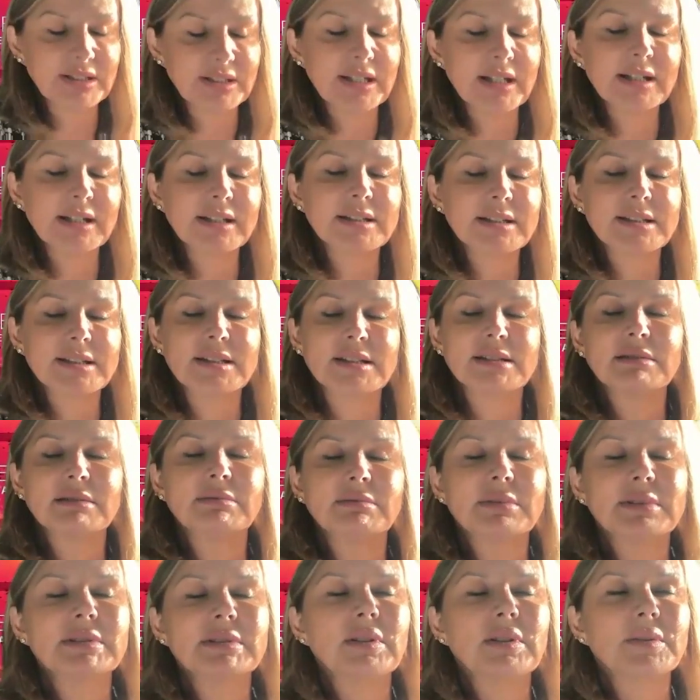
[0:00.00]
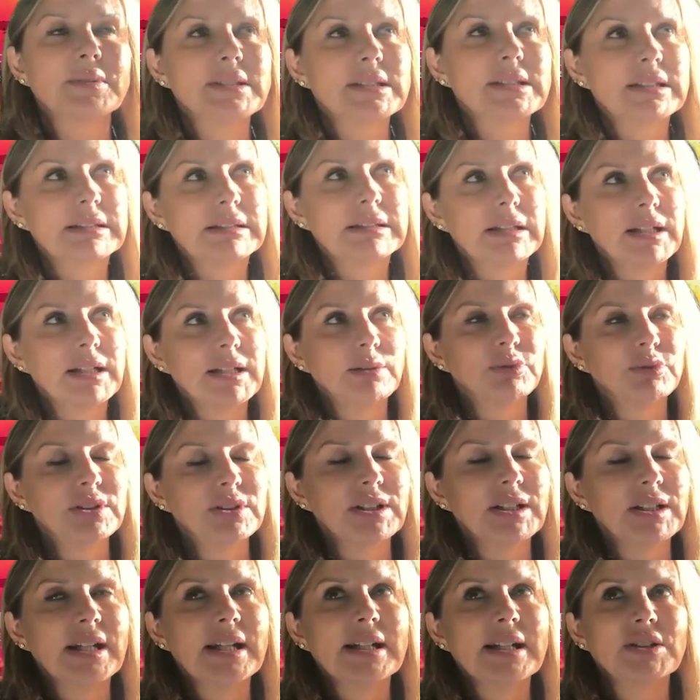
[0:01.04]
yeah, because obviously I
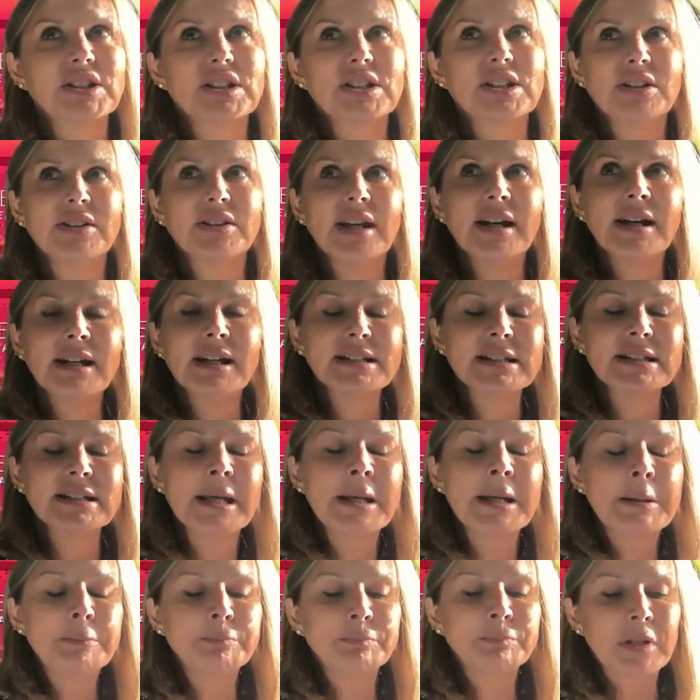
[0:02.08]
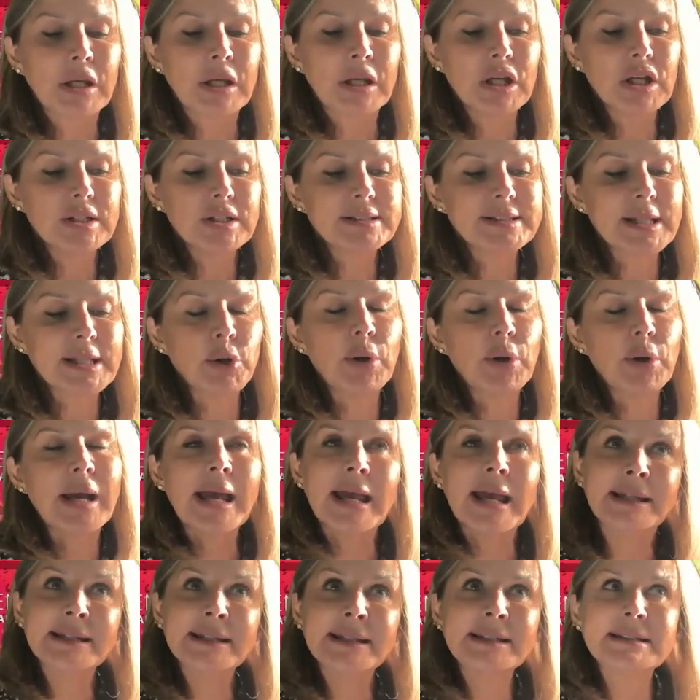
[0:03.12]
wouldn't know how to do that. So
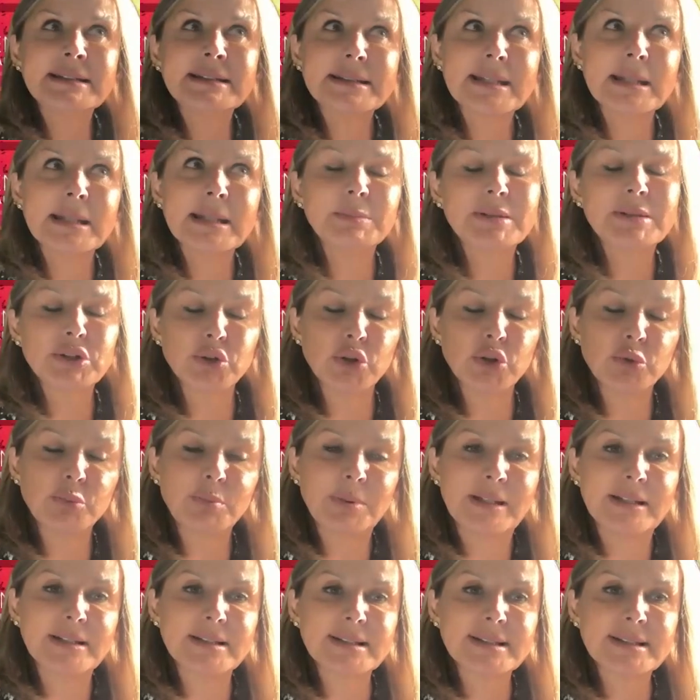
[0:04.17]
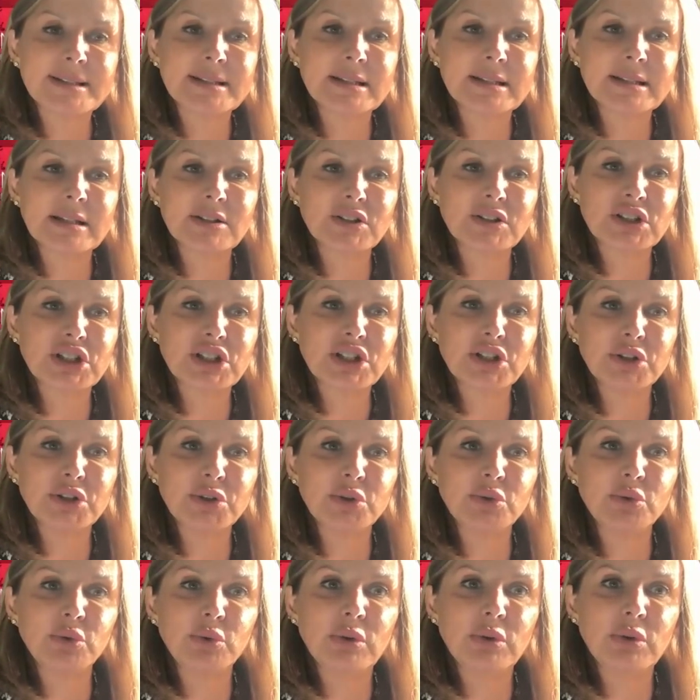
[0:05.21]
any tips or bits
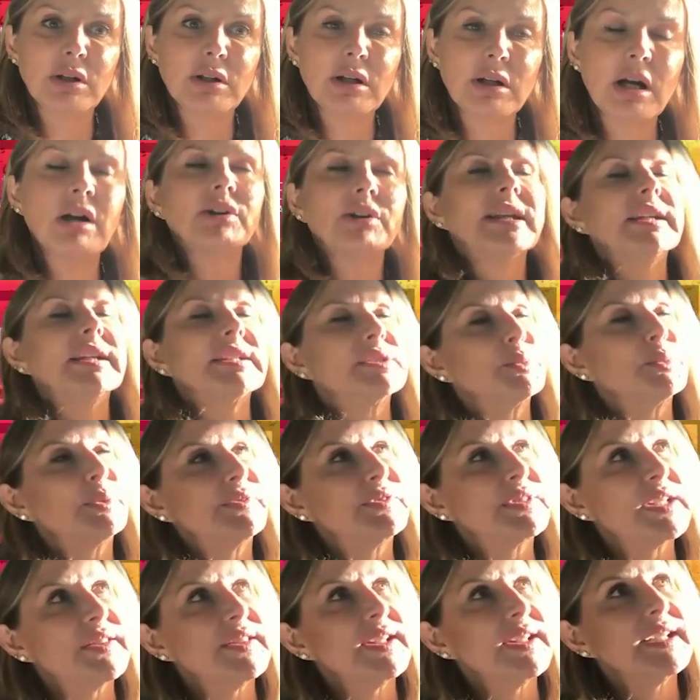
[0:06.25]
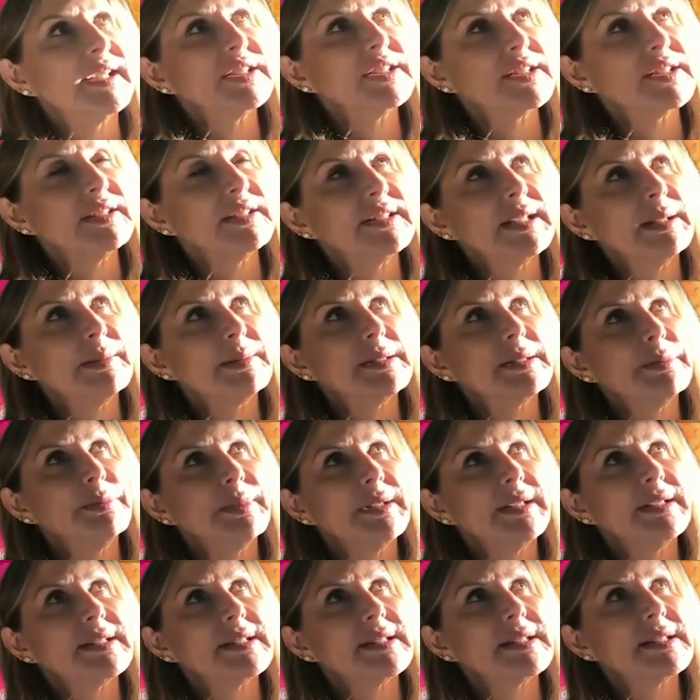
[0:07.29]
to, oh yes, we've done that. So tips and
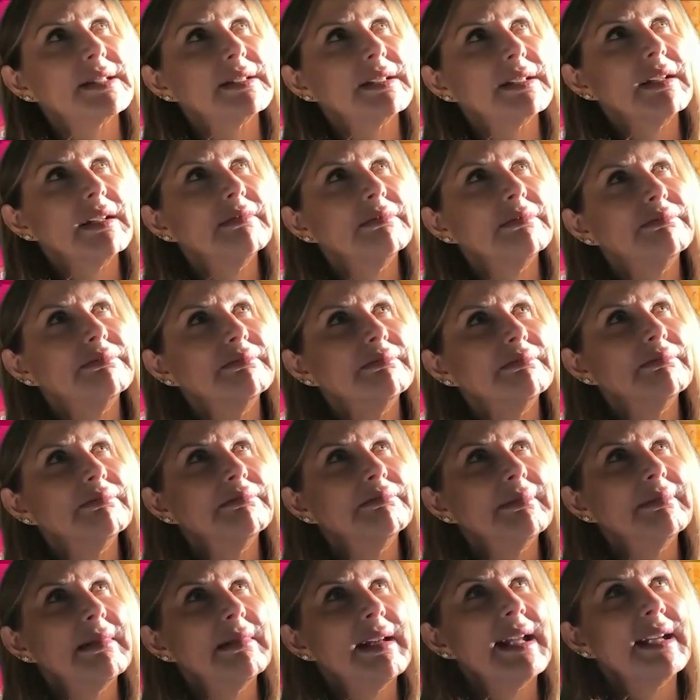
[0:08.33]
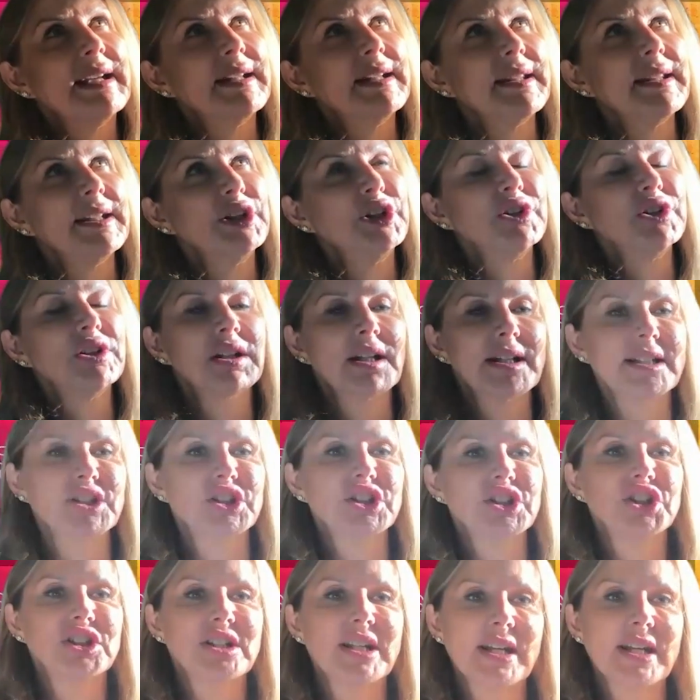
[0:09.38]
bits. Anything you'd like to
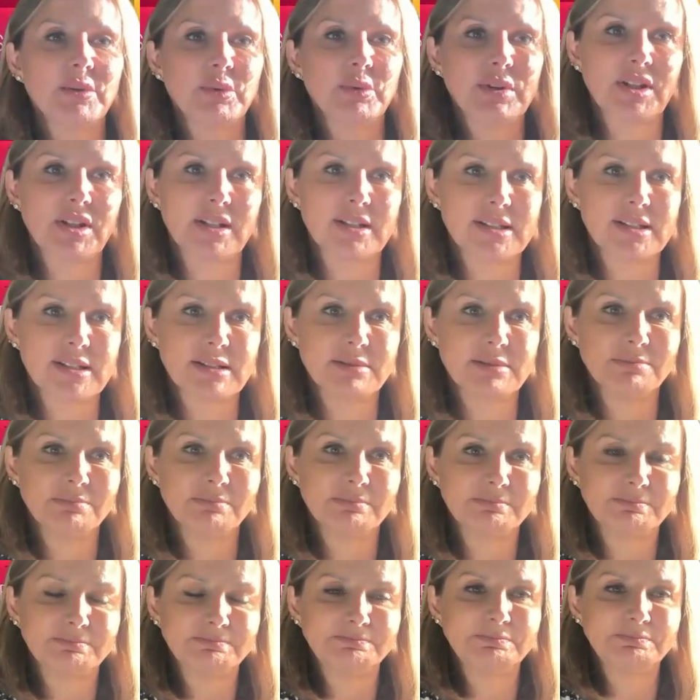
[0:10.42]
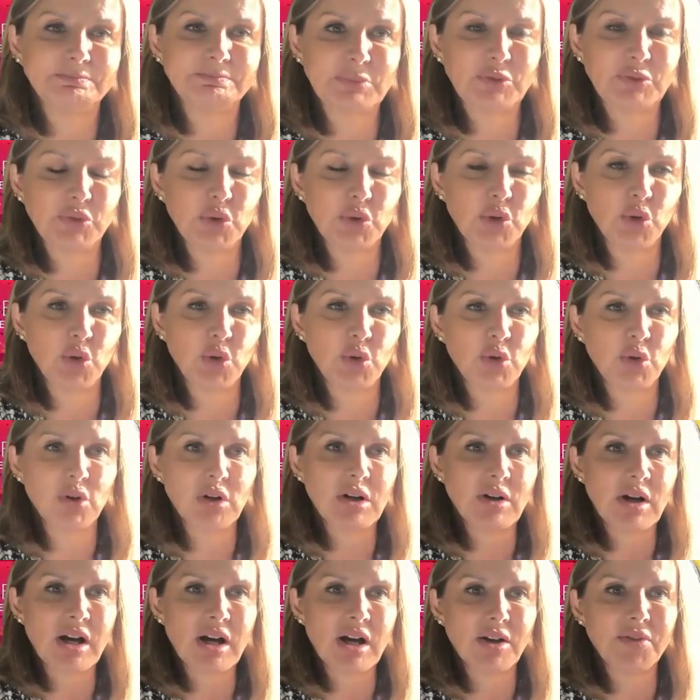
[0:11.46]
share with us before
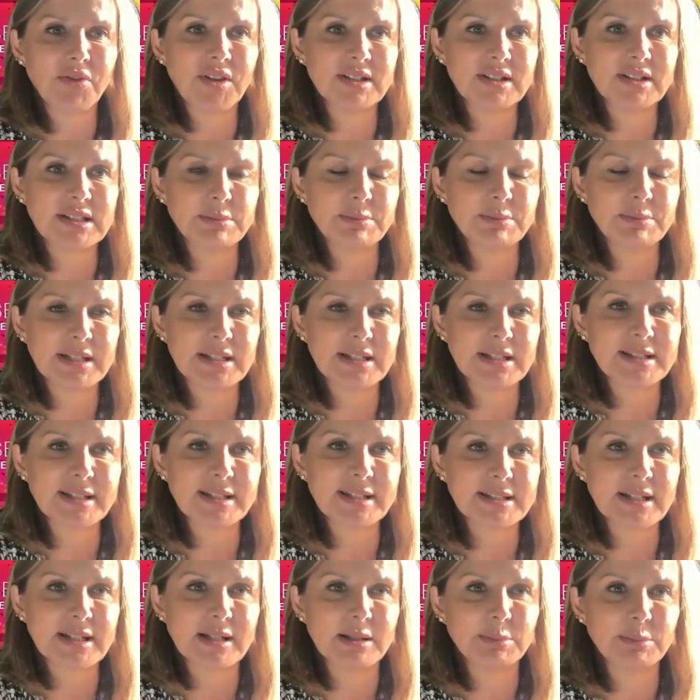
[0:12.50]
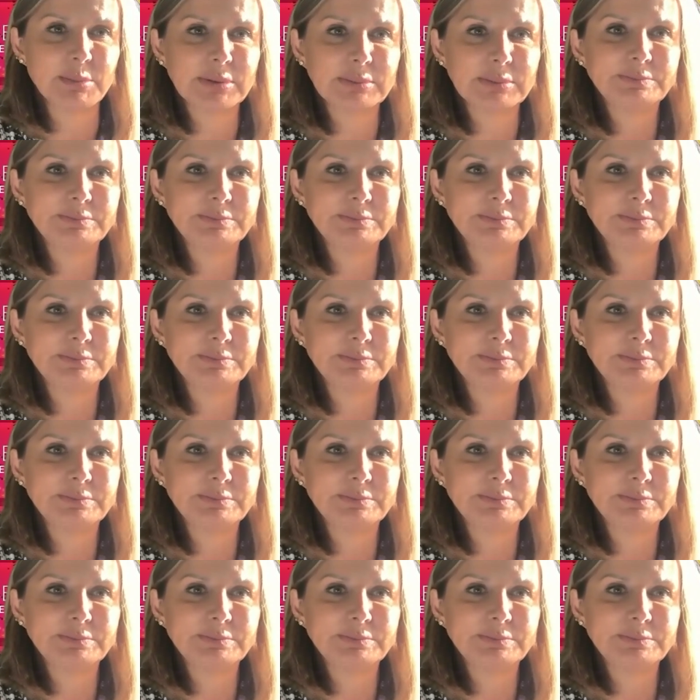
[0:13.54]
our 30 minutes is up?